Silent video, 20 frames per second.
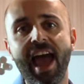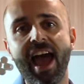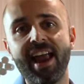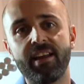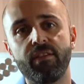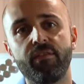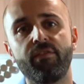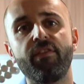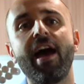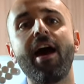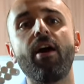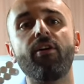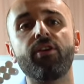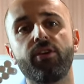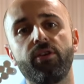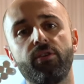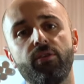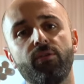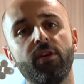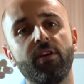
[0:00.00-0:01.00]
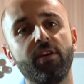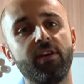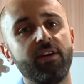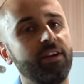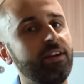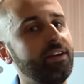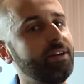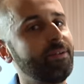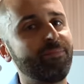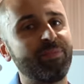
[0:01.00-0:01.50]
adding value.
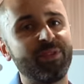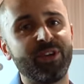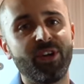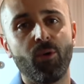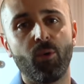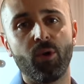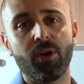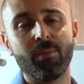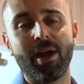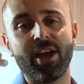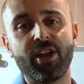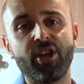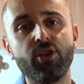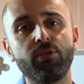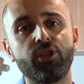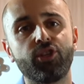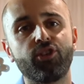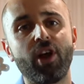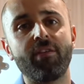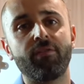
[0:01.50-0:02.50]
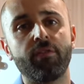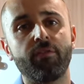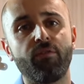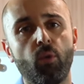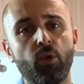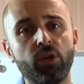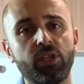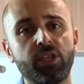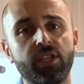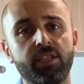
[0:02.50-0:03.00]
You know, one of my huge driving
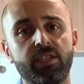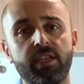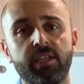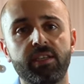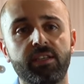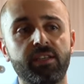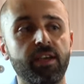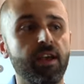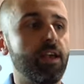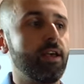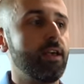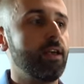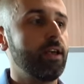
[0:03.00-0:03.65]
forces is